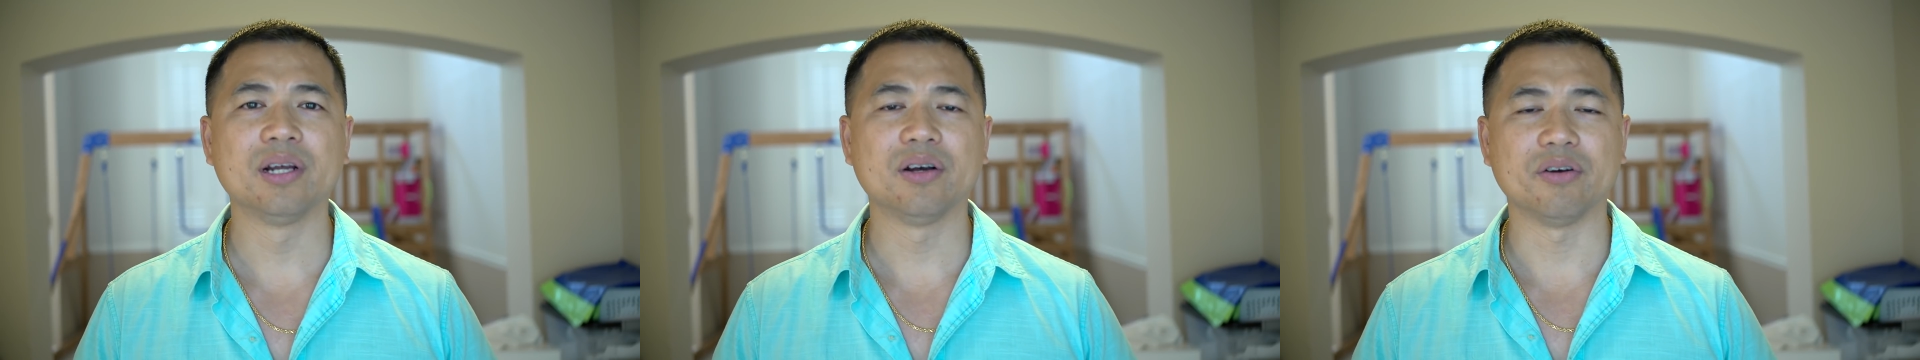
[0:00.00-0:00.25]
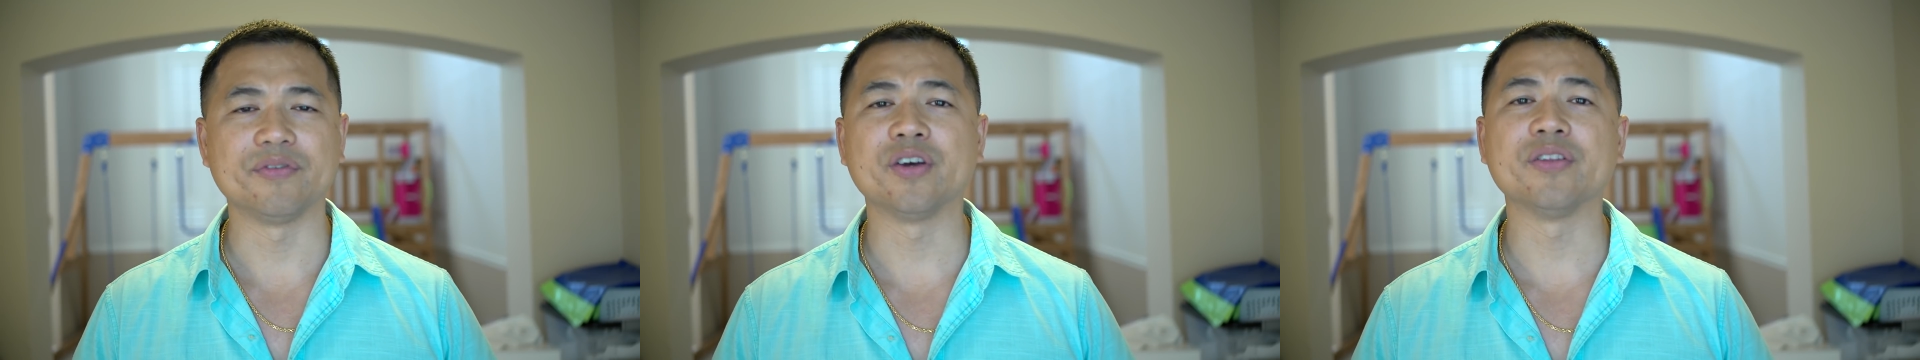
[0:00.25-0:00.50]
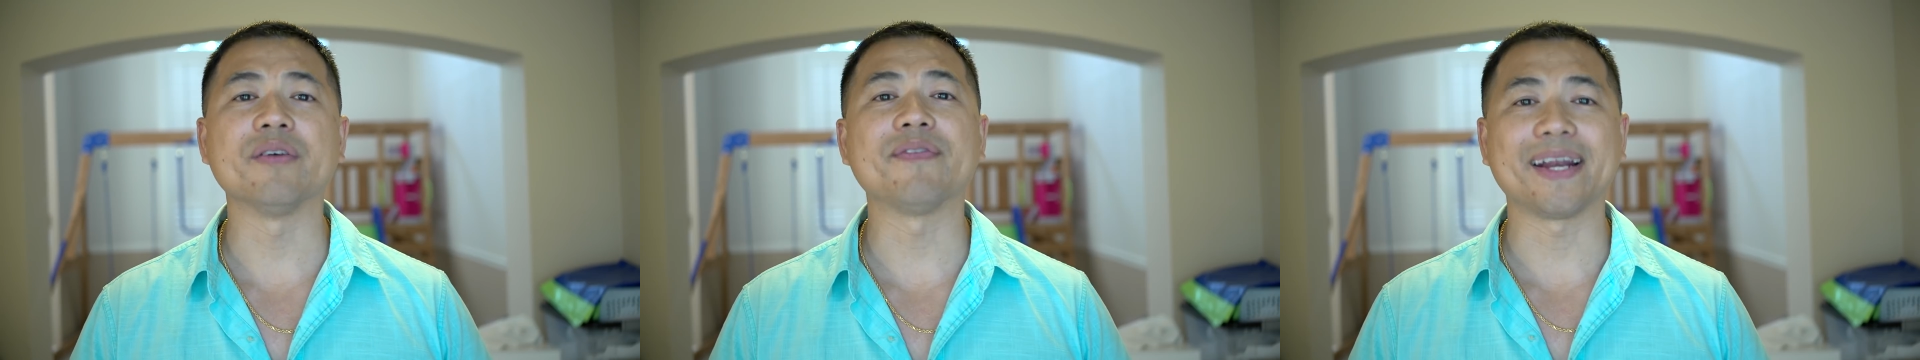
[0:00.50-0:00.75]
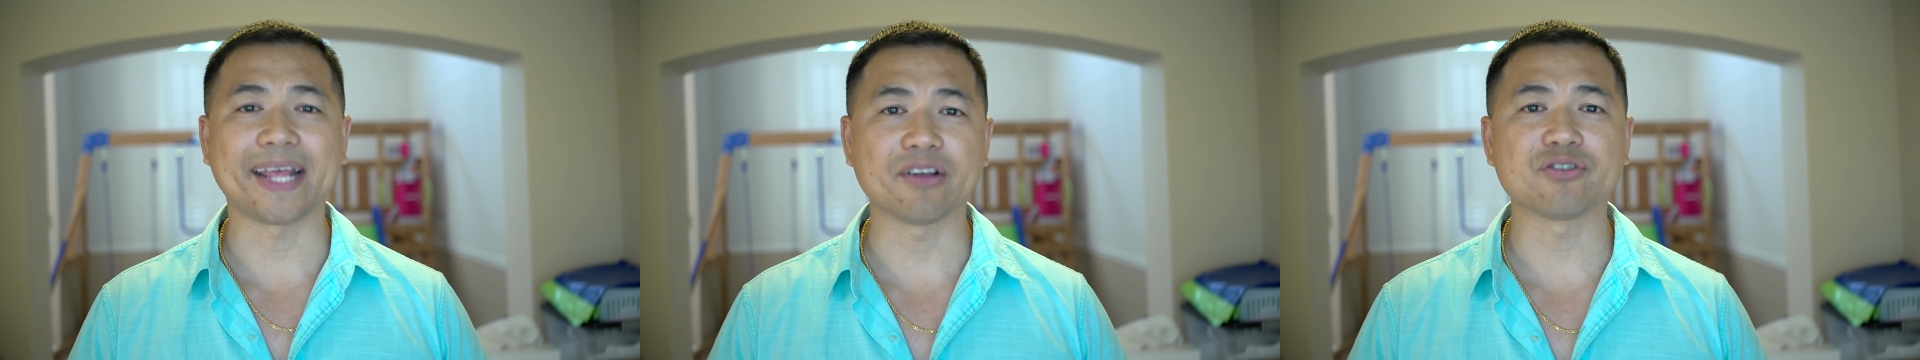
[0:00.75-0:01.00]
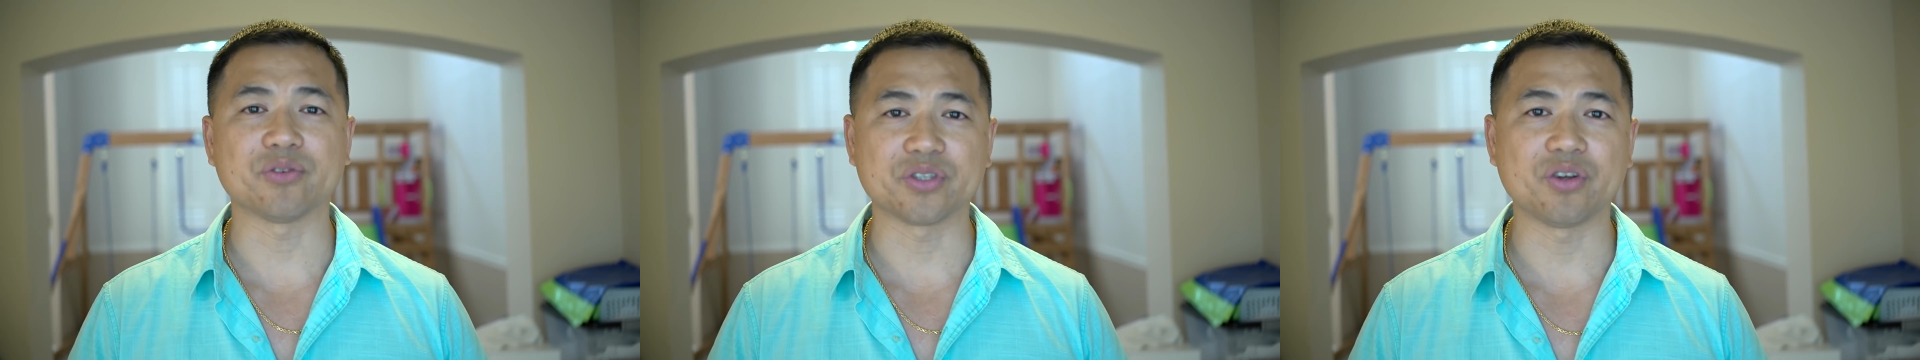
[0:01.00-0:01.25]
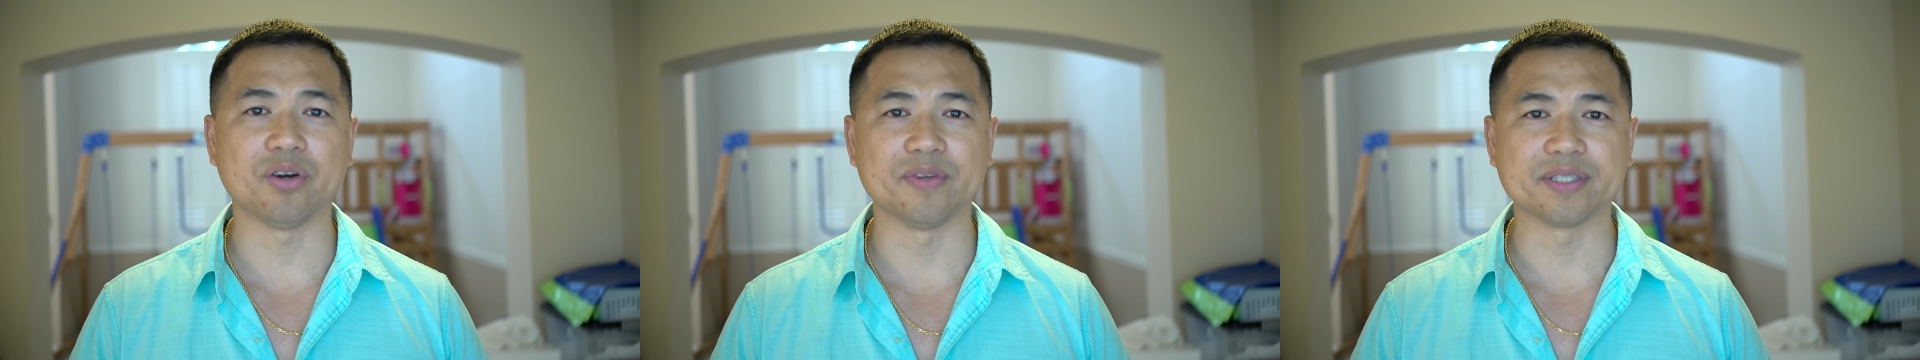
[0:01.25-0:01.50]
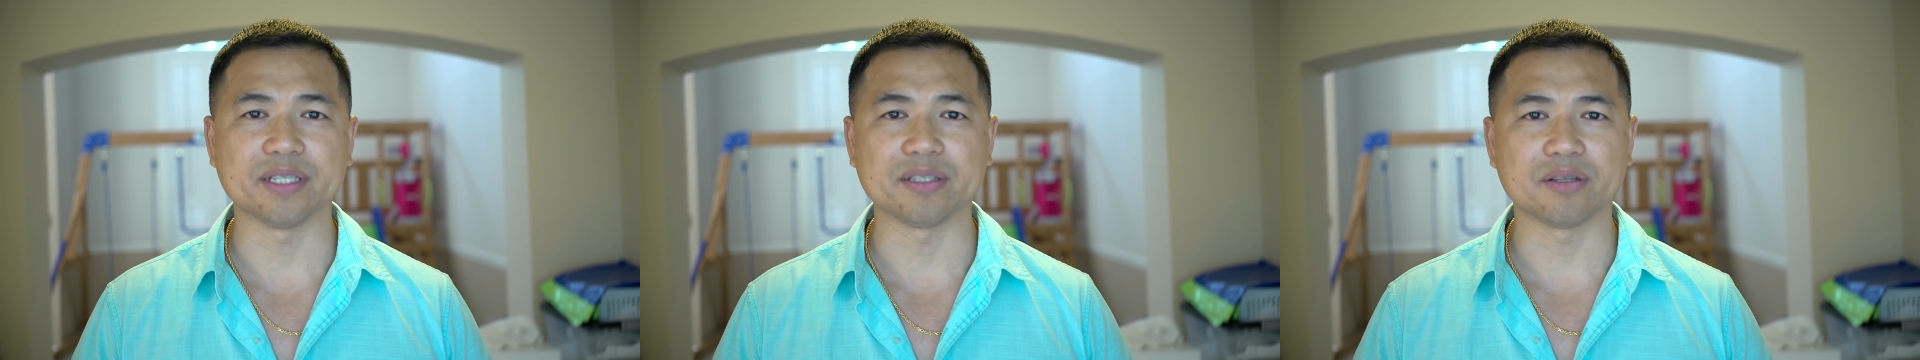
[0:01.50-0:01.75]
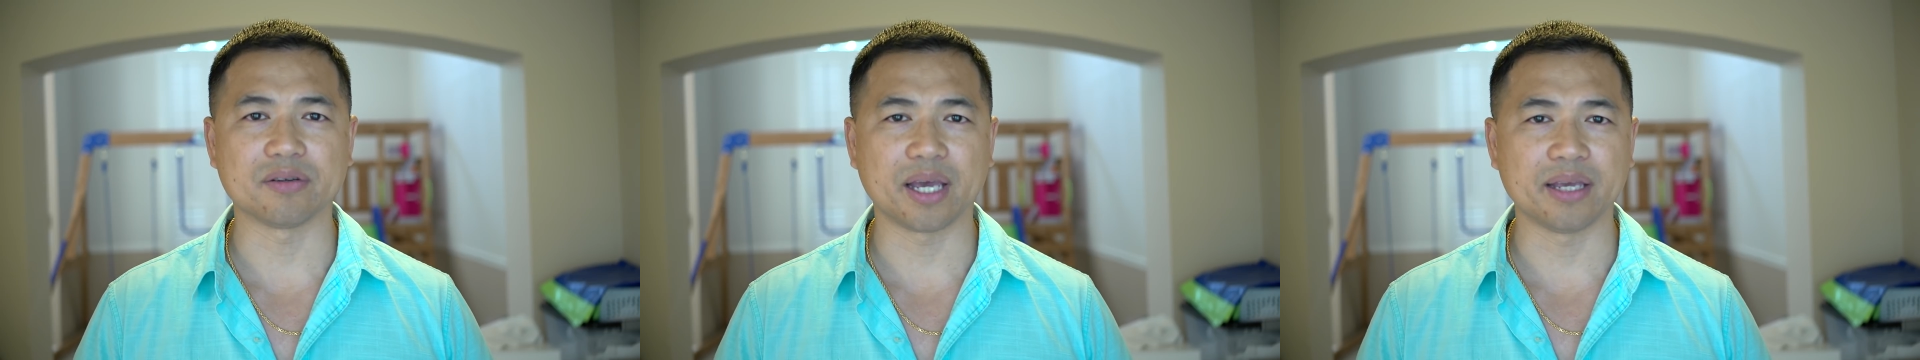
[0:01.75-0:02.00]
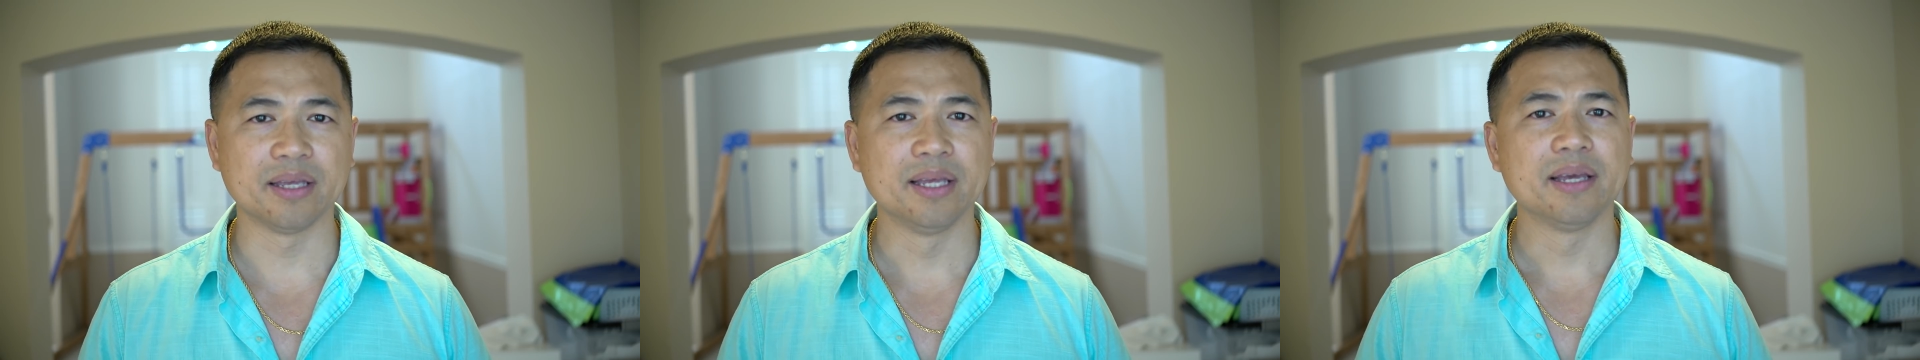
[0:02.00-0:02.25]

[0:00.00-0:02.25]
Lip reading: or if you're in the financial services, okay?